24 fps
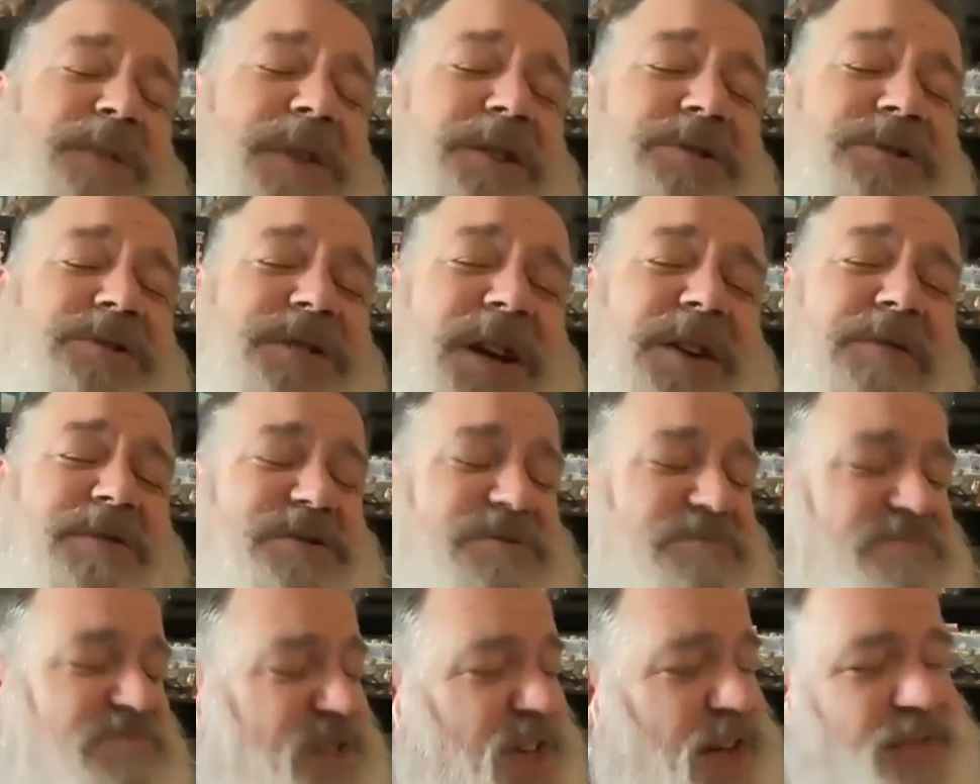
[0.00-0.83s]
Wiener sandwich,
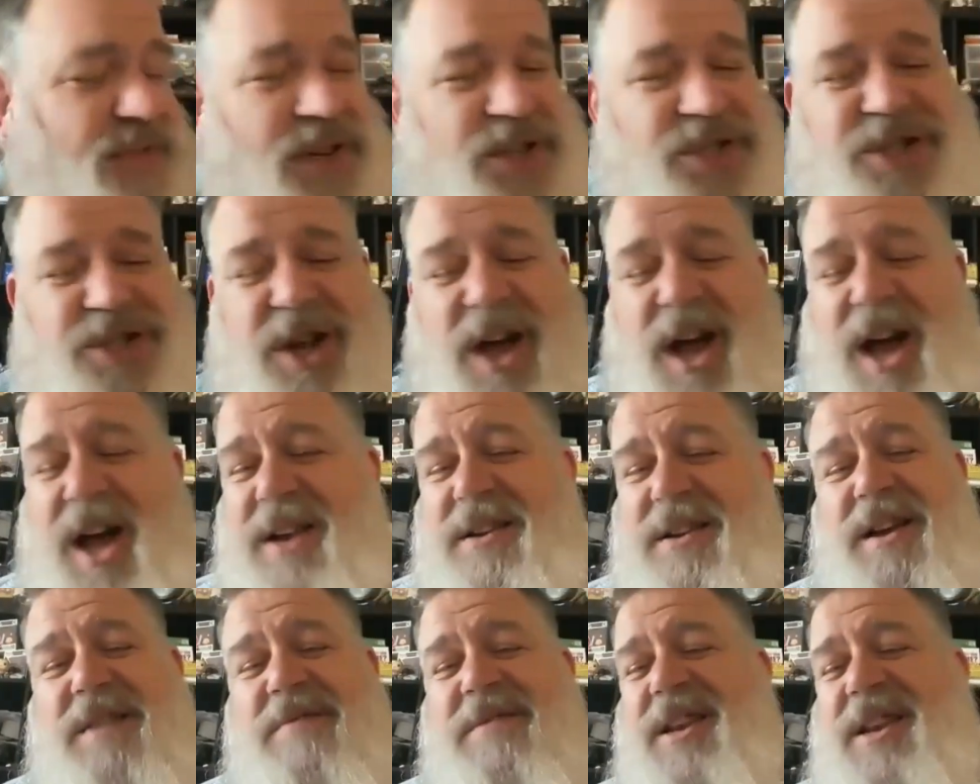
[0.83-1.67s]
give it a
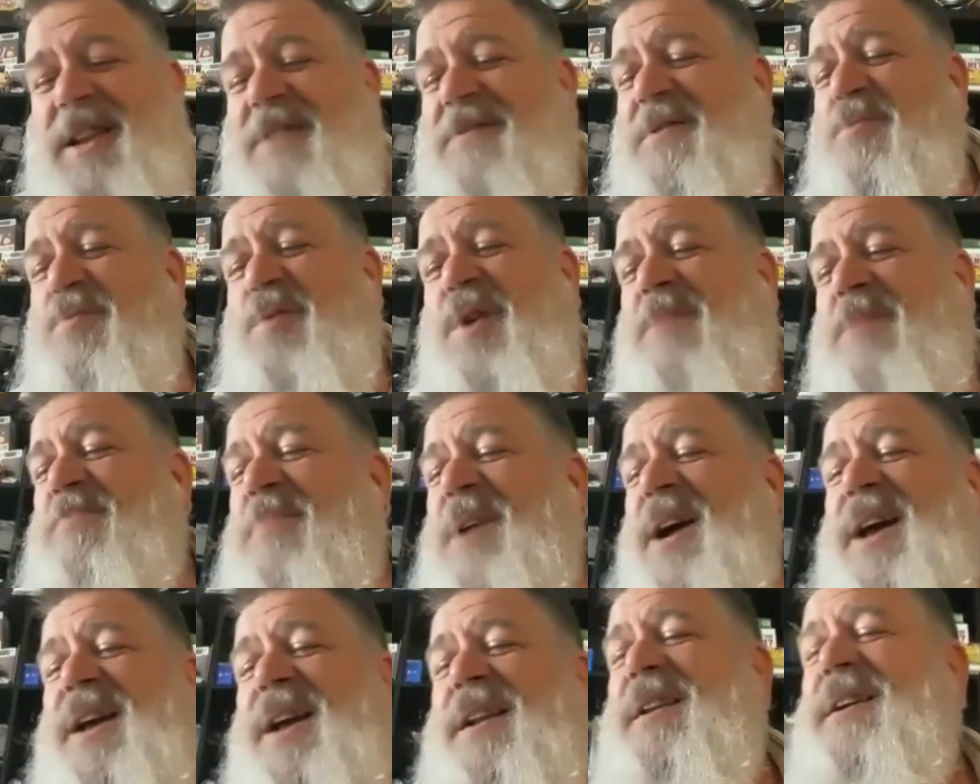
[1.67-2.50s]
shot. I mean, even one
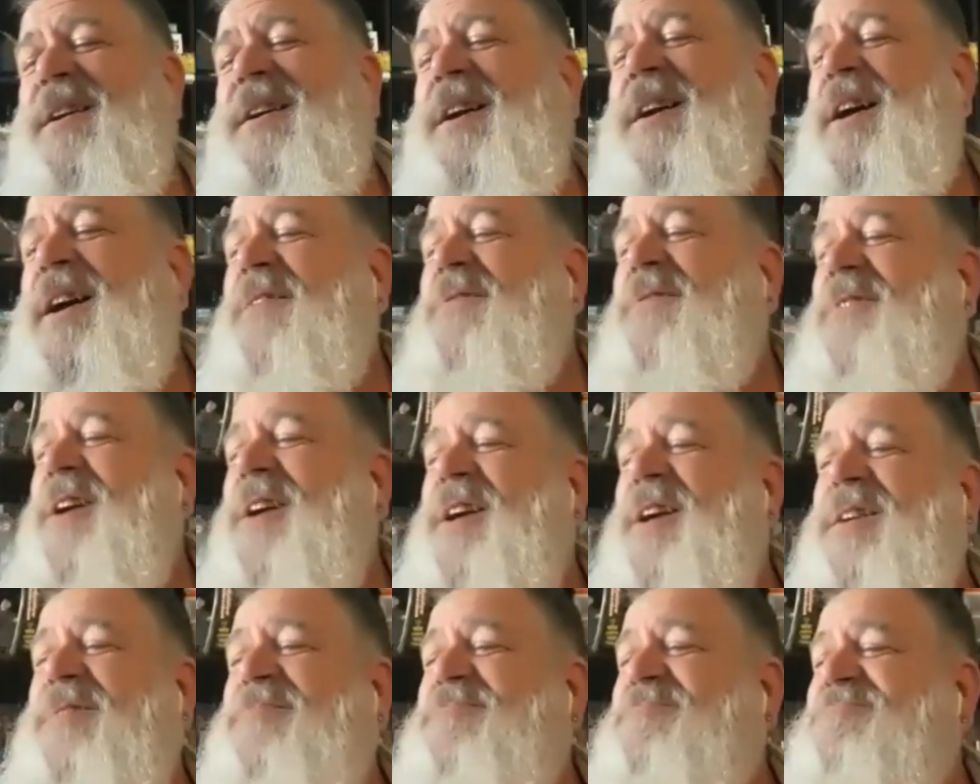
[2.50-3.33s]
bite uh,
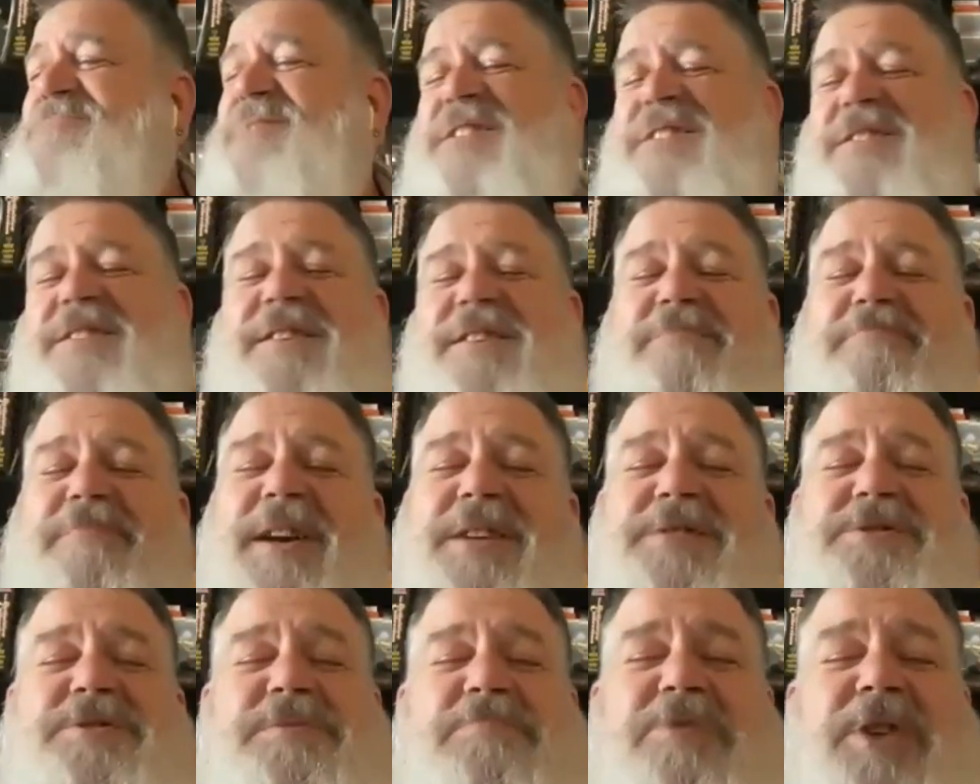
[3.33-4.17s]
uh,
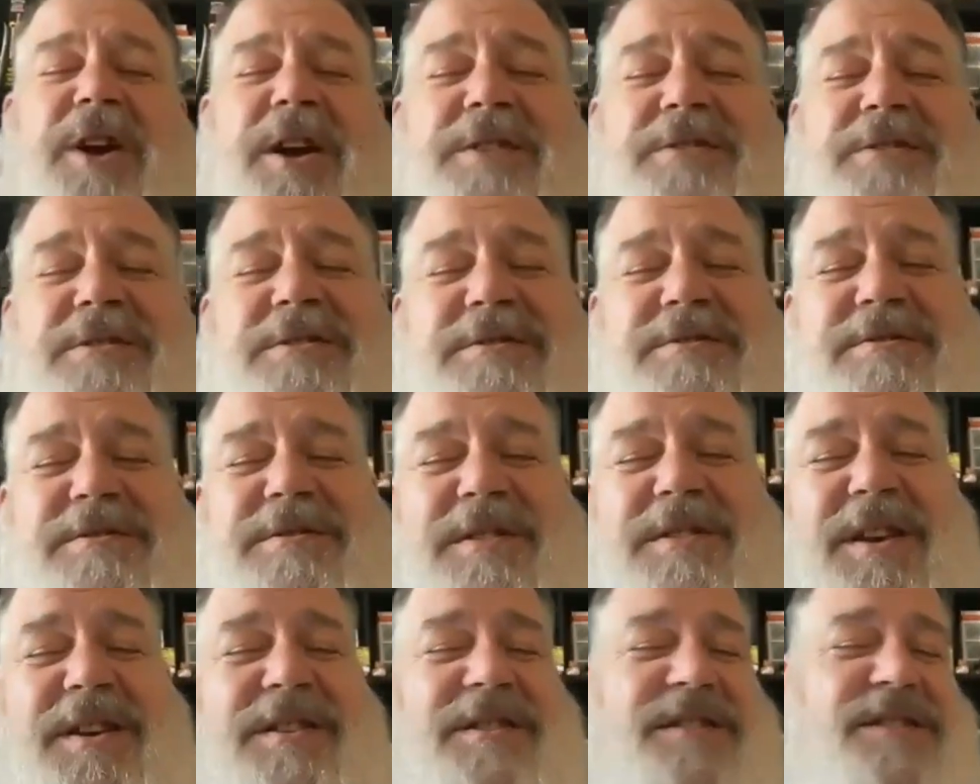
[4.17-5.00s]
might surprise
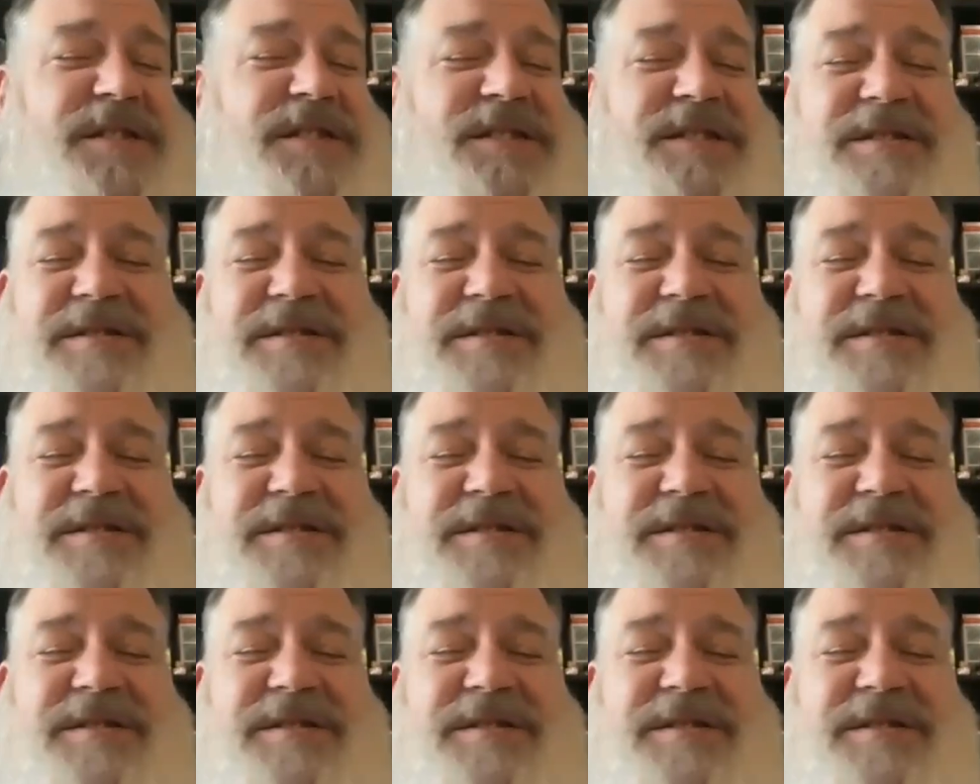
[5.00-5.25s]
you.